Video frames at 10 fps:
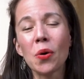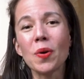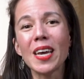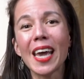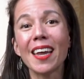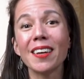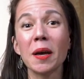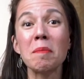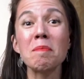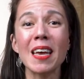
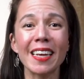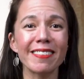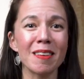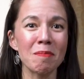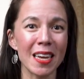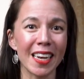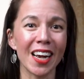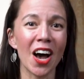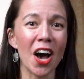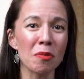commit to meeting
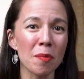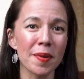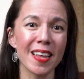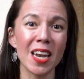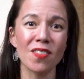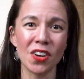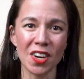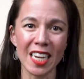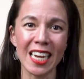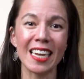100% of your
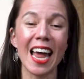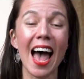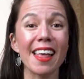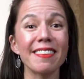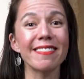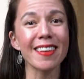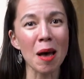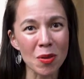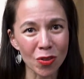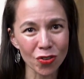need as
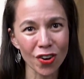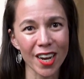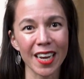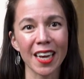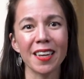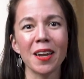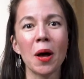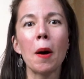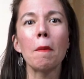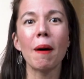demonstrated
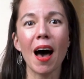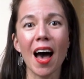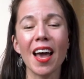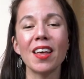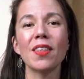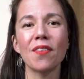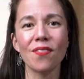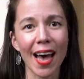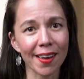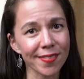by the
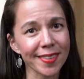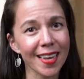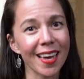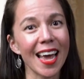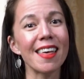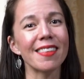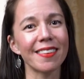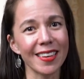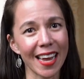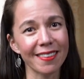FAFSA and the
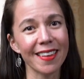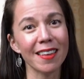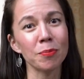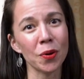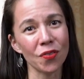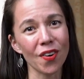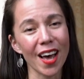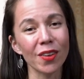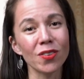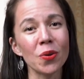CSS
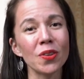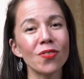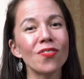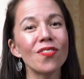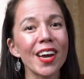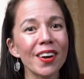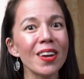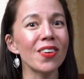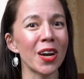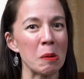profile. So it's
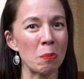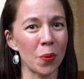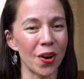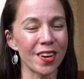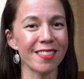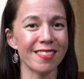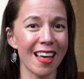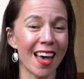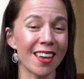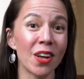very, very important
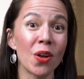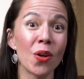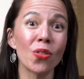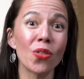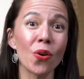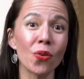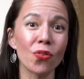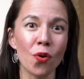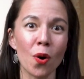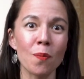that those
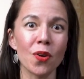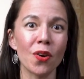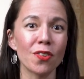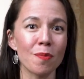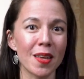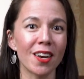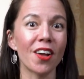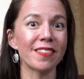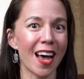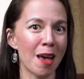forms are submitted
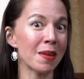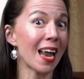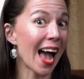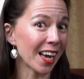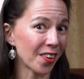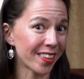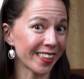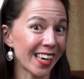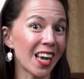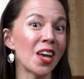on time and
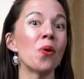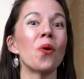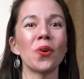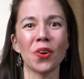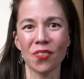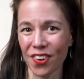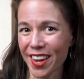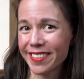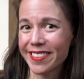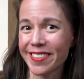accurately in order for
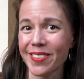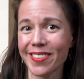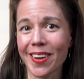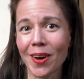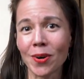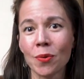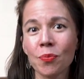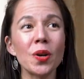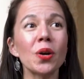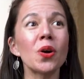us to do so.
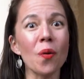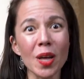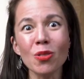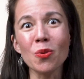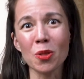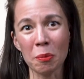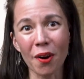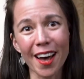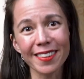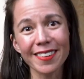When you're going through the
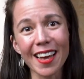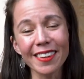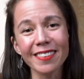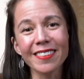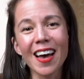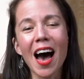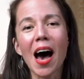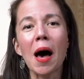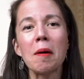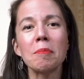process,
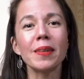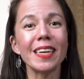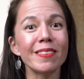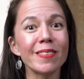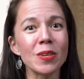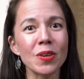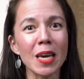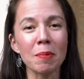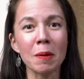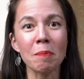please do
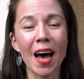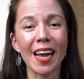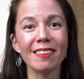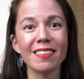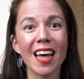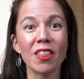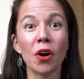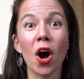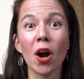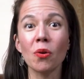keep in mind that
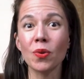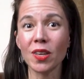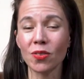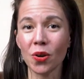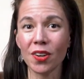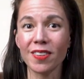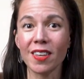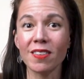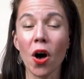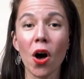there are
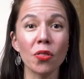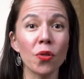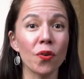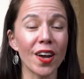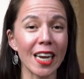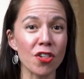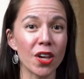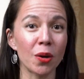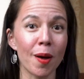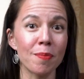resources on the
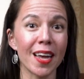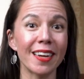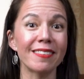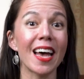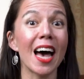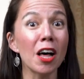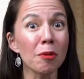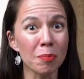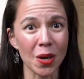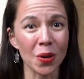financial aid website to
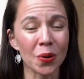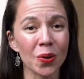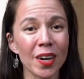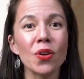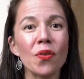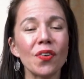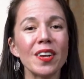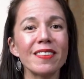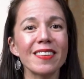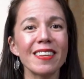help you. So for
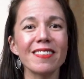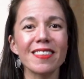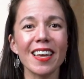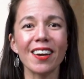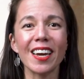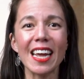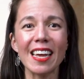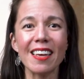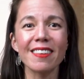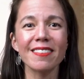instance, there
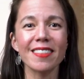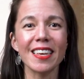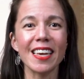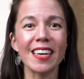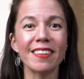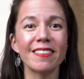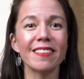is the